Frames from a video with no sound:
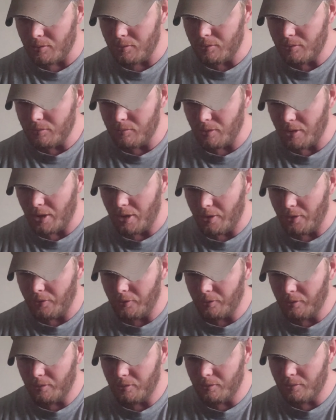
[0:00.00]
Oh,
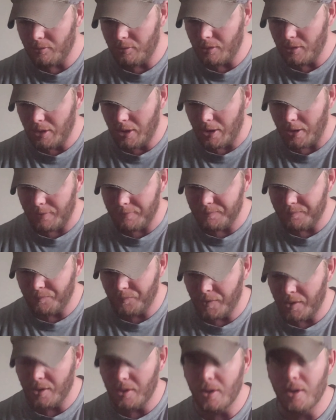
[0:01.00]
guys, look at that.
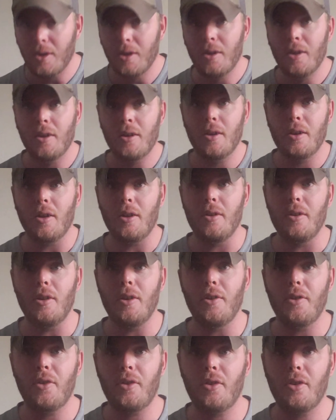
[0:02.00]
Got a
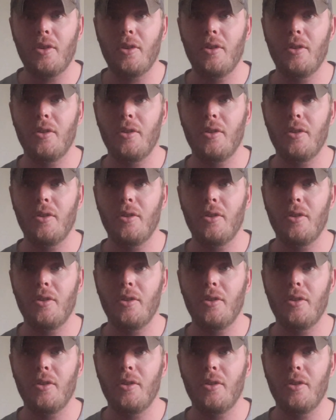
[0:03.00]
nice